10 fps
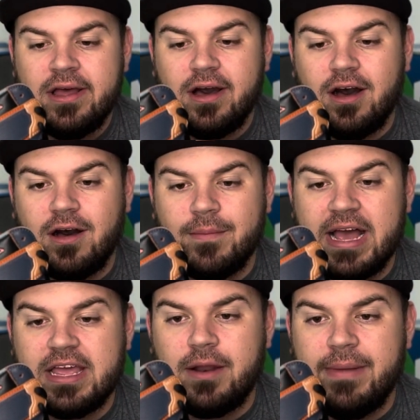
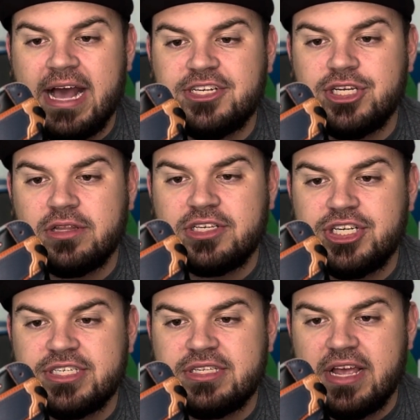I can imagine
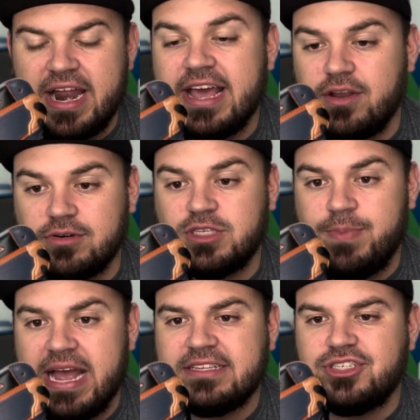and I can
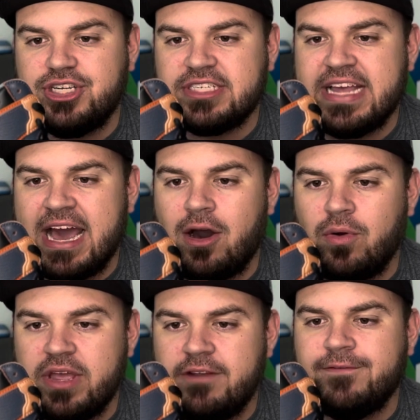respect just
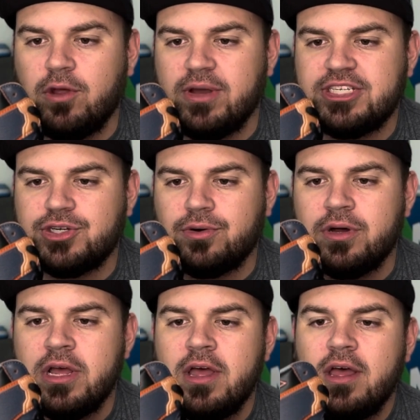how influential
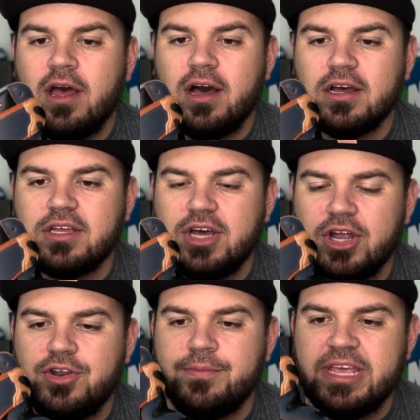
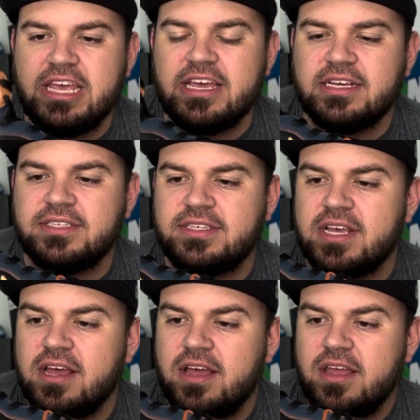Gundam is
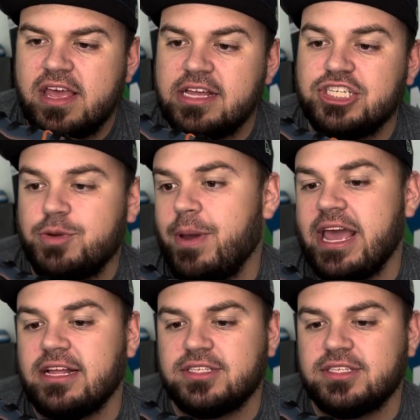in Japan.